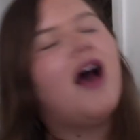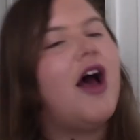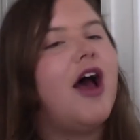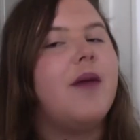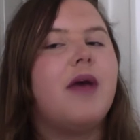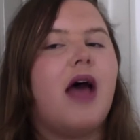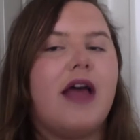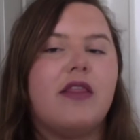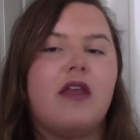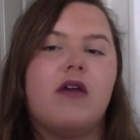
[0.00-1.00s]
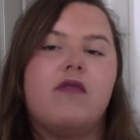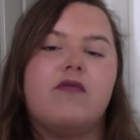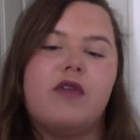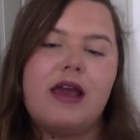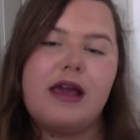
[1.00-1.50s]
And
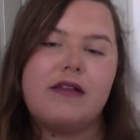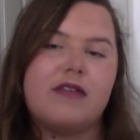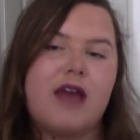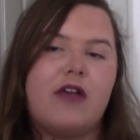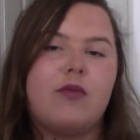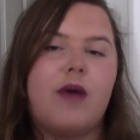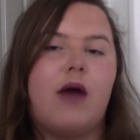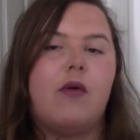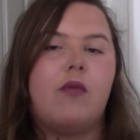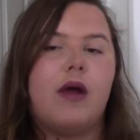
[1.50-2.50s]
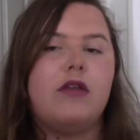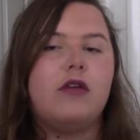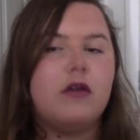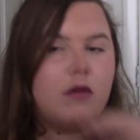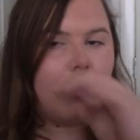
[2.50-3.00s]
related to that as well, when
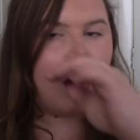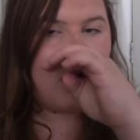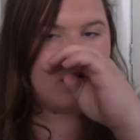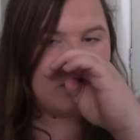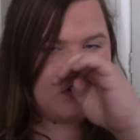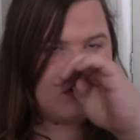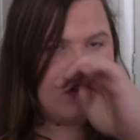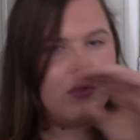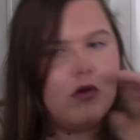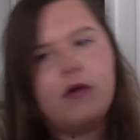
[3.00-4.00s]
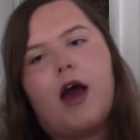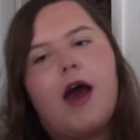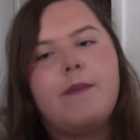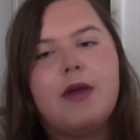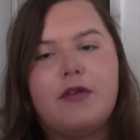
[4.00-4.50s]
you are doing your
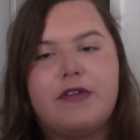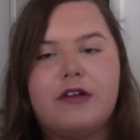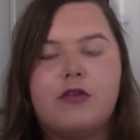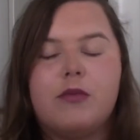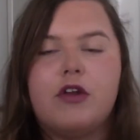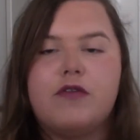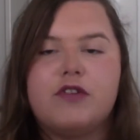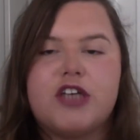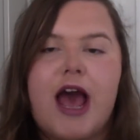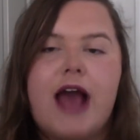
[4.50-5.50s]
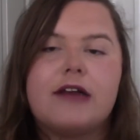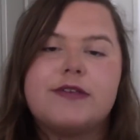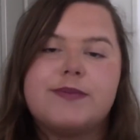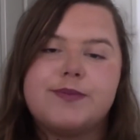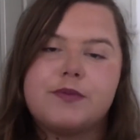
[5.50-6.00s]
mirror signal manoeuvre checks,